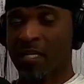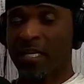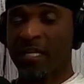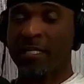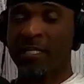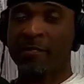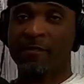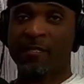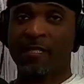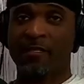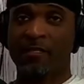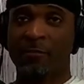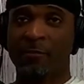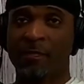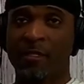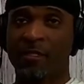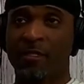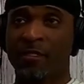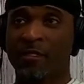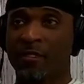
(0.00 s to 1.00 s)
and he said to
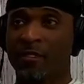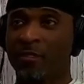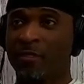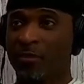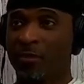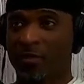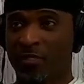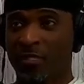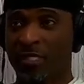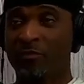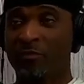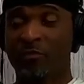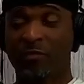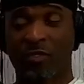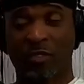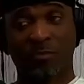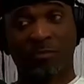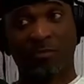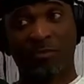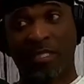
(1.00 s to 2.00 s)
me, Dorsey Levens was
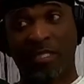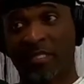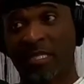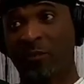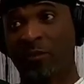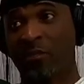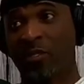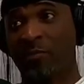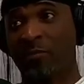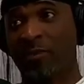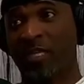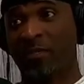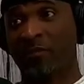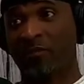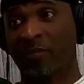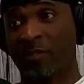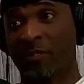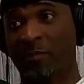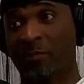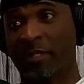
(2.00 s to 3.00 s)
a big time running back for
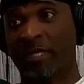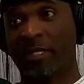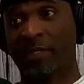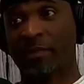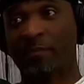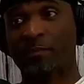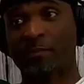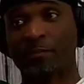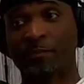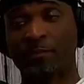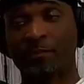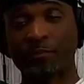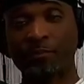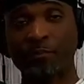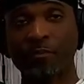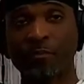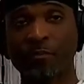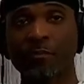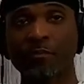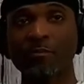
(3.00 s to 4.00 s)
Green Bay. Oh yeah,
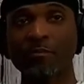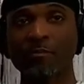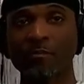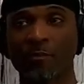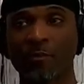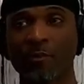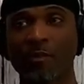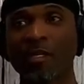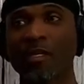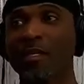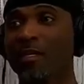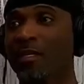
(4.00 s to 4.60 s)
I had his jersey.